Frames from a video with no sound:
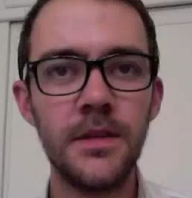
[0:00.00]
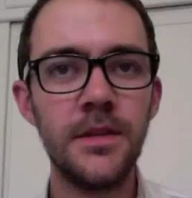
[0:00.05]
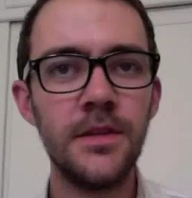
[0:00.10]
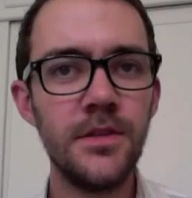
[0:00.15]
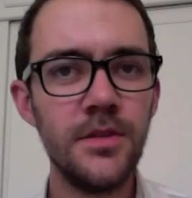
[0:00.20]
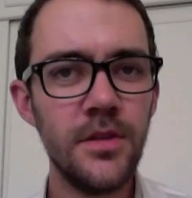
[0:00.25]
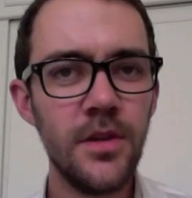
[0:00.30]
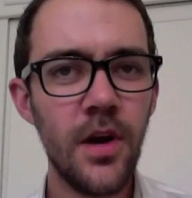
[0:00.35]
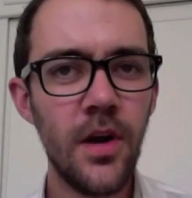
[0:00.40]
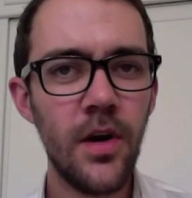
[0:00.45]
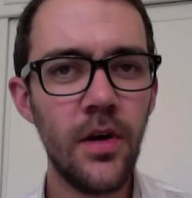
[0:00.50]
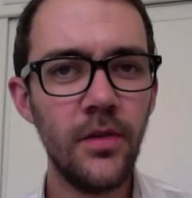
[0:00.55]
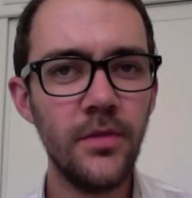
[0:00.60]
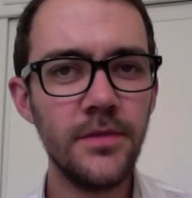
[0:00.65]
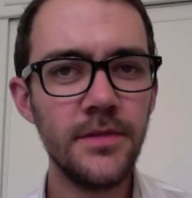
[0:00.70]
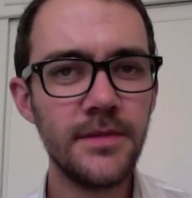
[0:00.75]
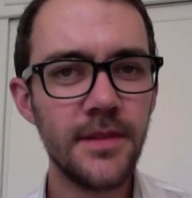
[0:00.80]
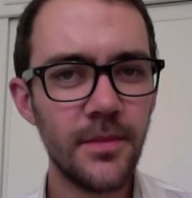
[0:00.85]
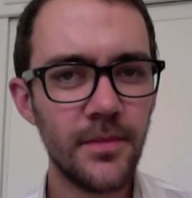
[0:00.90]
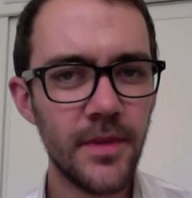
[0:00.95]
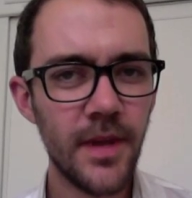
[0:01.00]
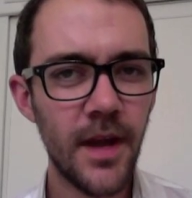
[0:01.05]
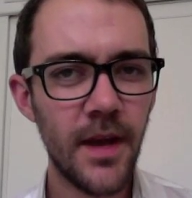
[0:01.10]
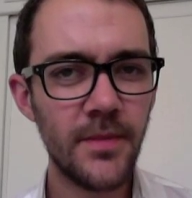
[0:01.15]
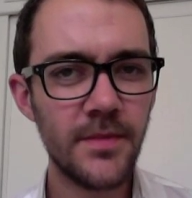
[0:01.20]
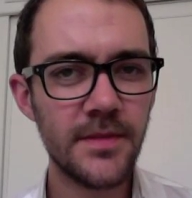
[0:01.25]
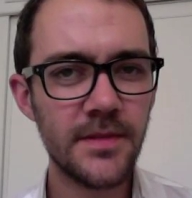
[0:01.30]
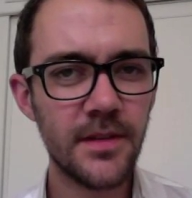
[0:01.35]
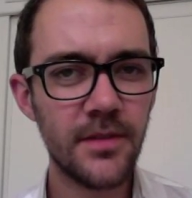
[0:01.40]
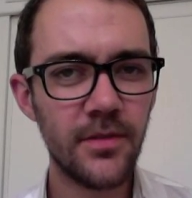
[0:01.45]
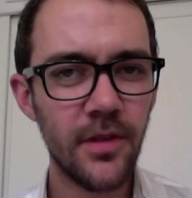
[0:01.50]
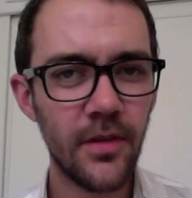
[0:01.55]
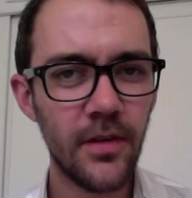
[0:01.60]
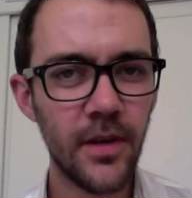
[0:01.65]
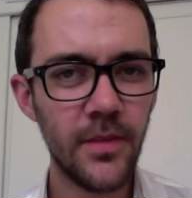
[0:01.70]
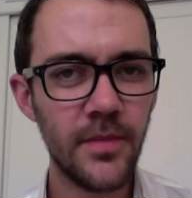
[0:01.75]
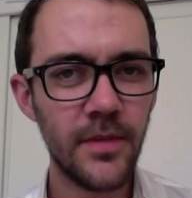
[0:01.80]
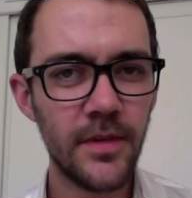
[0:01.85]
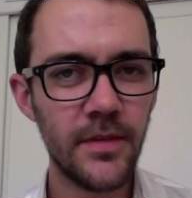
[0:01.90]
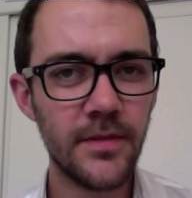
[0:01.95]
Did you know sometimes the
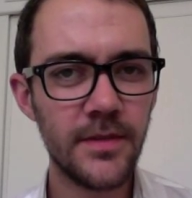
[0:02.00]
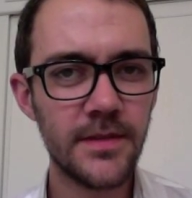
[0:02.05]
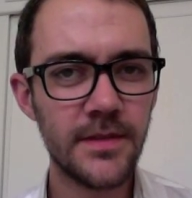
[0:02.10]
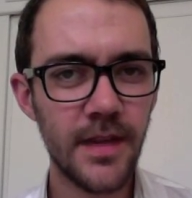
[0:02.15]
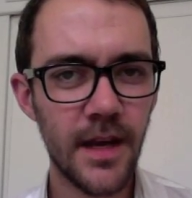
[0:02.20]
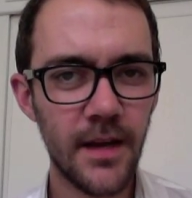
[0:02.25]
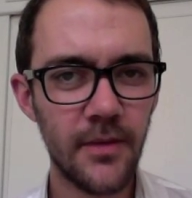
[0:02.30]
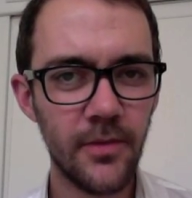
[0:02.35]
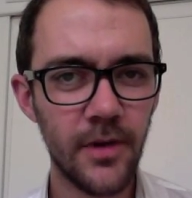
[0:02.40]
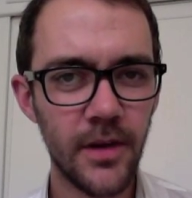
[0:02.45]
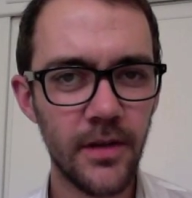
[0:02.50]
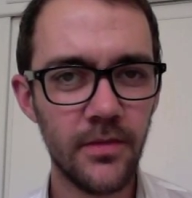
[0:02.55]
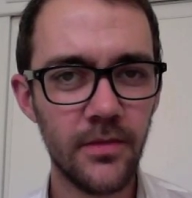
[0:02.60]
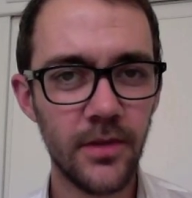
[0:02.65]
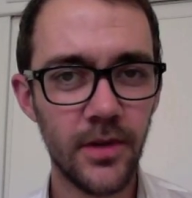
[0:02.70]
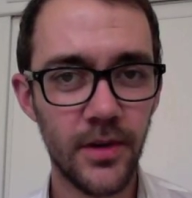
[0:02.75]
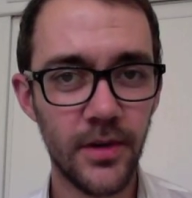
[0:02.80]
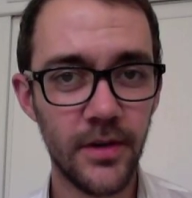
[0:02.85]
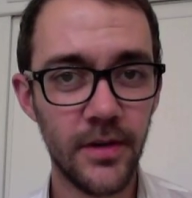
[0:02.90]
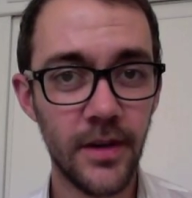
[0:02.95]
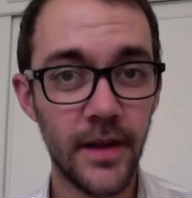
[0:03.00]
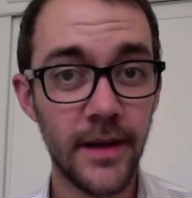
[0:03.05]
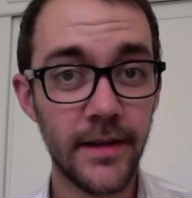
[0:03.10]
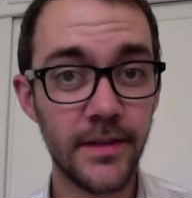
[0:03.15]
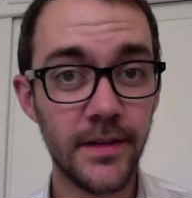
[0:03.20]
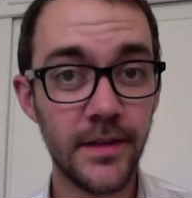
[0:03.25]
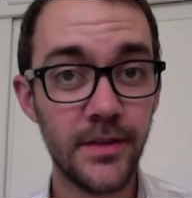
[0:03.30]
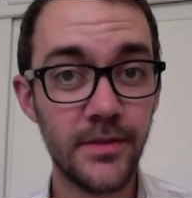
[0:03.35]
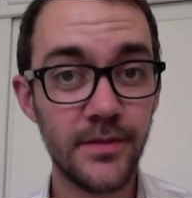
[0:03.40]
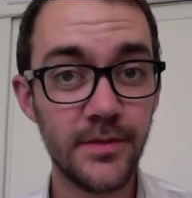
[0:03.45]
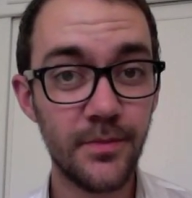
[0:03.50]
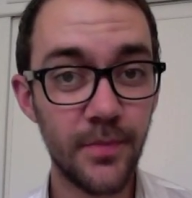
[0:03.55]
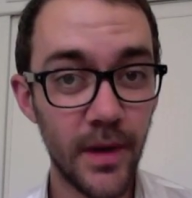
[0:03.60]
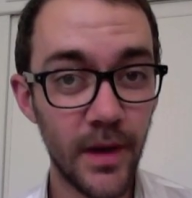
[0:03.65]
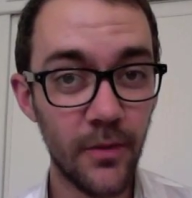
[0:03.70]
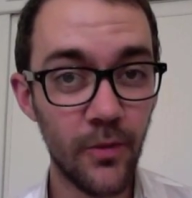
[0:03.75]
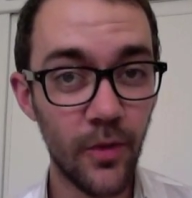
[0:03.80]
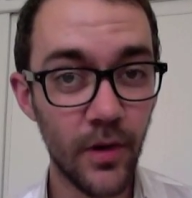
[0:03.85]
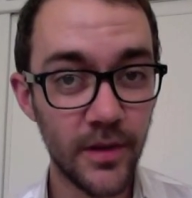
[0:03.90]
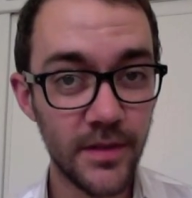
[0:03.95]
grown-ups who decide what you learn like to use
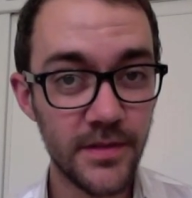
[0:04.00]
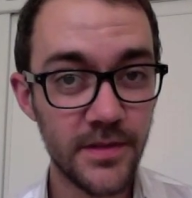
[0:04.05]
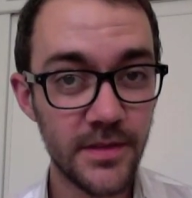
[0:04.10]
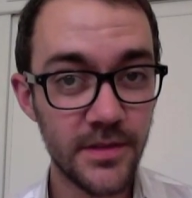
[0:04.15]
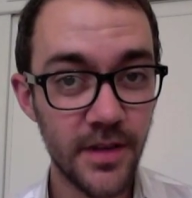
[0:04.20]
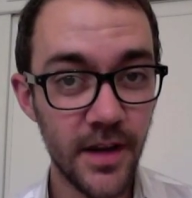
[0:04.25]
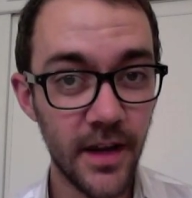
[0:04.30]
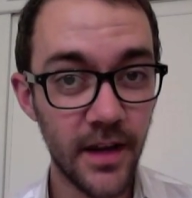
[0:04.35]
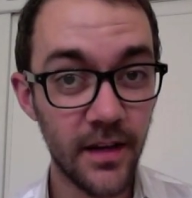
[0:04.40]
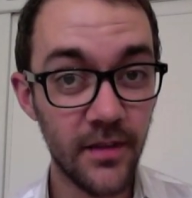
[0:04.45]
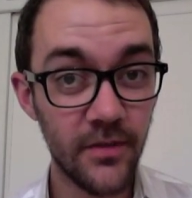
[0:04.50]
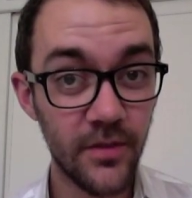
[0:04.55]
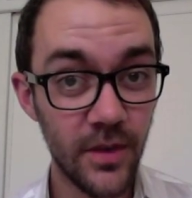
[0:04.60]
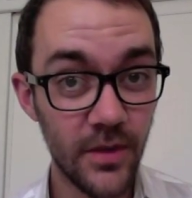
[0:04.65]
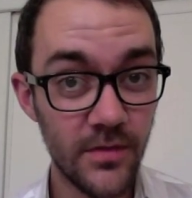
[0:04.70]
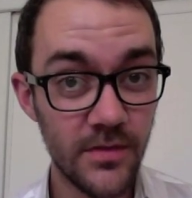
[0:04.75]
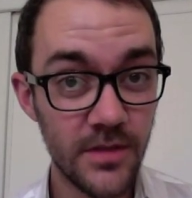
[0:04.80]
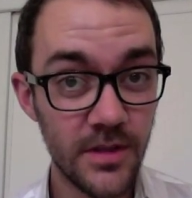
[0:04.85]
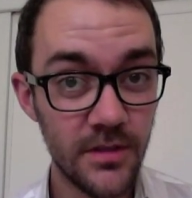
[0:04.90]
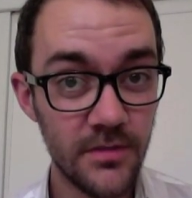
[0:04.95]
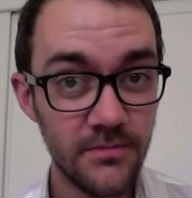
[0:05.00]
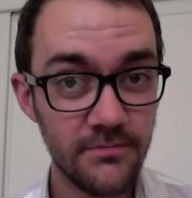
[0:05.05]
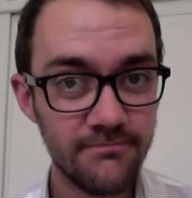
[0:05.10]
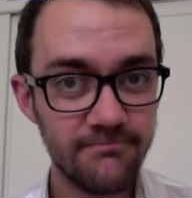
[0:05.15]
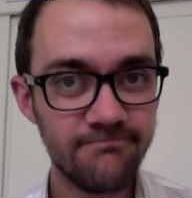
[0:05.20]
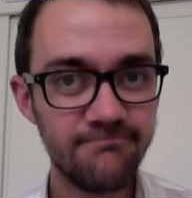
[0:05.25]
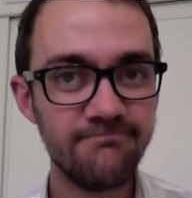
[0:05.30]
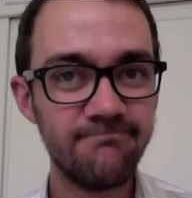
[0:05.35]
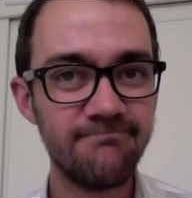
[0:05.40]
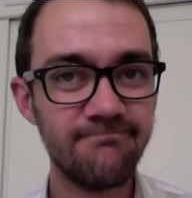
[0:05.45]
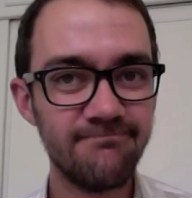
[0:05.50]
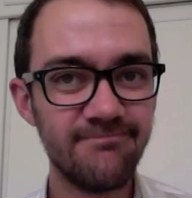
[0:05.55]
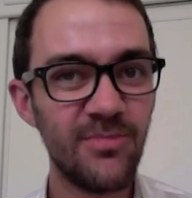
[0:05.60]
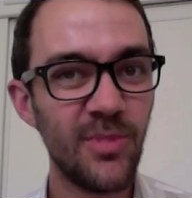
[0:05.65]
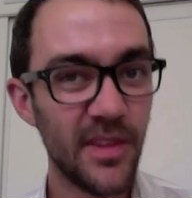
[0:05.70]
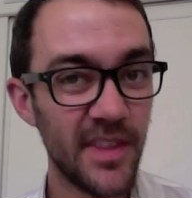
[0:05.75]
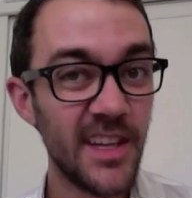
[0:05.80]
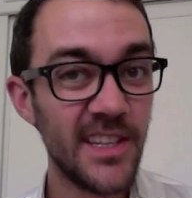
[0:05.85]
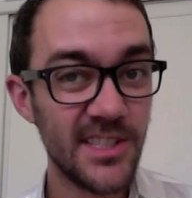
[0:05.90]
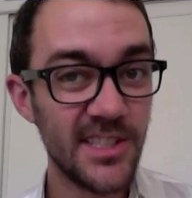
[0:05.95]
big words to try and confuse you?
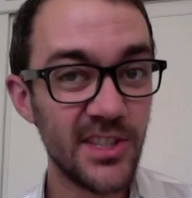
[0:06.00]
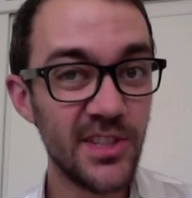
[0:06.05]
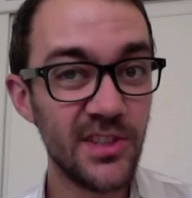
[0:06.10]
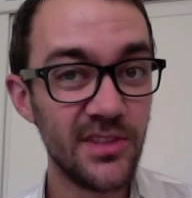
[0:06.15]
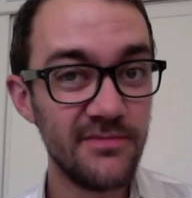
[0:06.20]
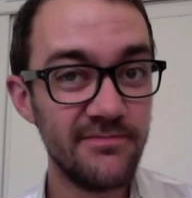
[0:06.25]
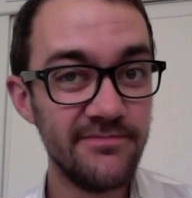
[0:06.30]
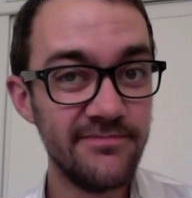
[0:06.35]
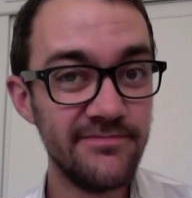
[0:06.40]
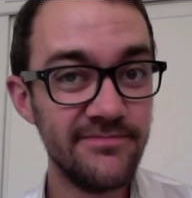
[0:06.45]
Well, they do.